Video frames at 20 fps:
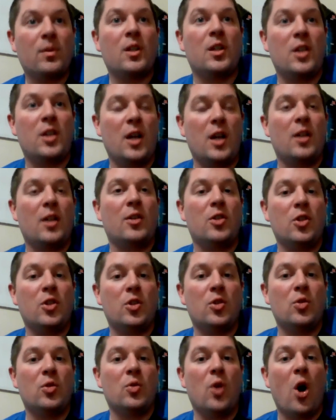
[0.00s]
can
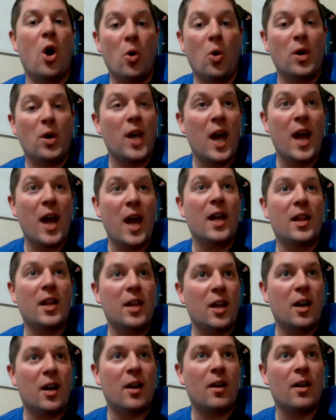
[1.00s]
do okay in
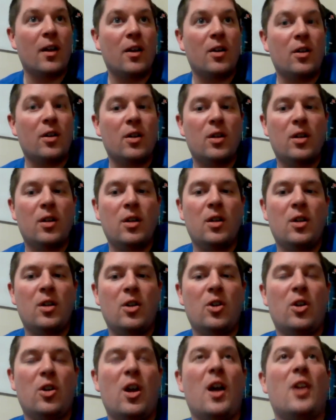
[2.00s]
the,
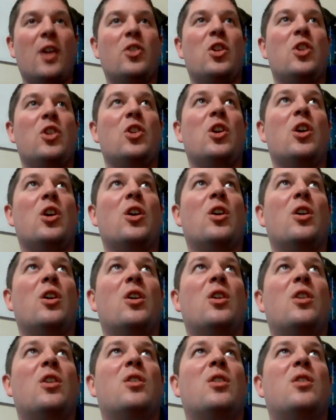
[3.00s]
or not JJ,
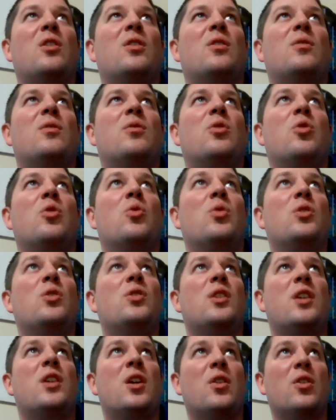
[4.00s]
who was
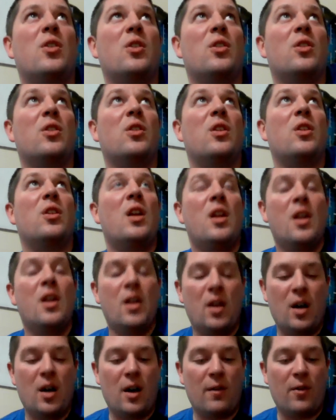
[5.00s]
the kicker
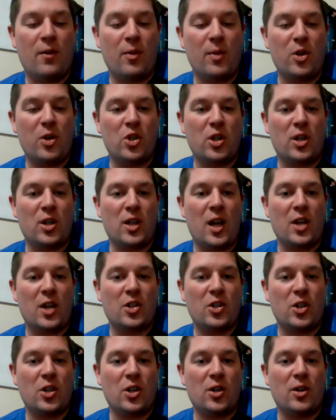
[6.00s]
for Michigan
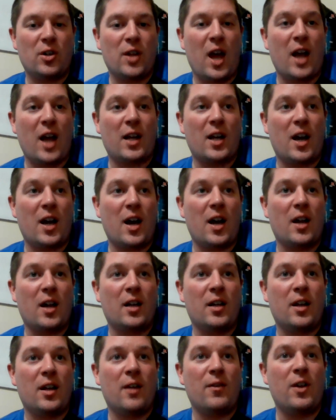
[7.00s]
last year? That guy,
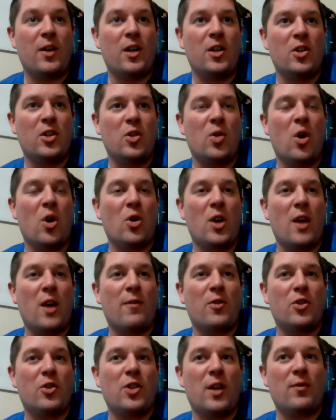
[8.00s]
if he can do okay
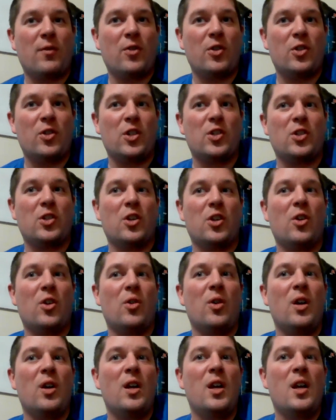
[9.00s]
for San
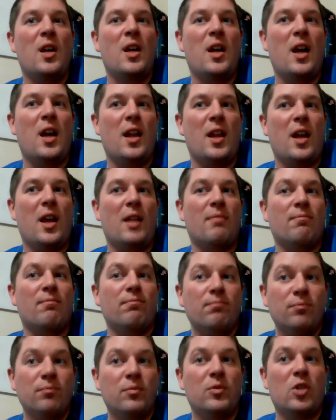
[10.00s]
Francisco, and then
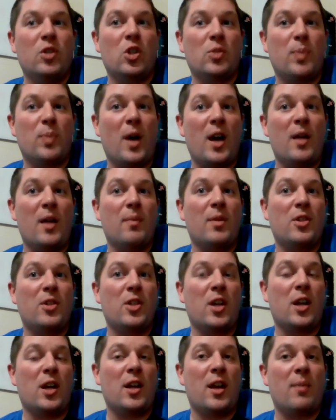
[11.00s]
despite
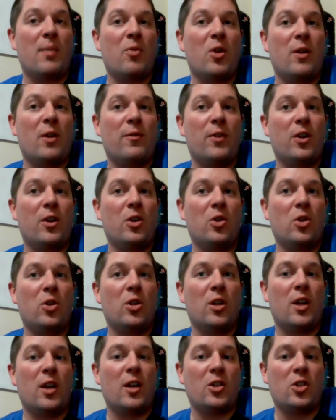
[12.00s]
missing a game-winning field goal
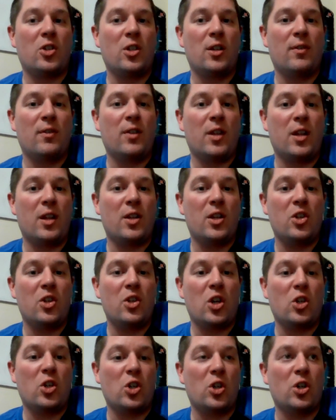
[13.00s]
against Cleveland, then
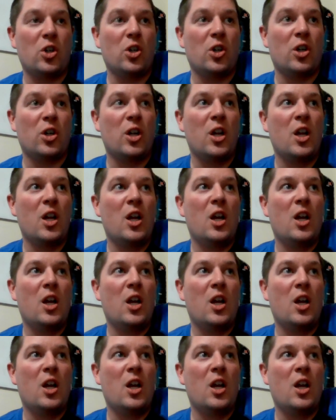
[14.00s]
DJ Turner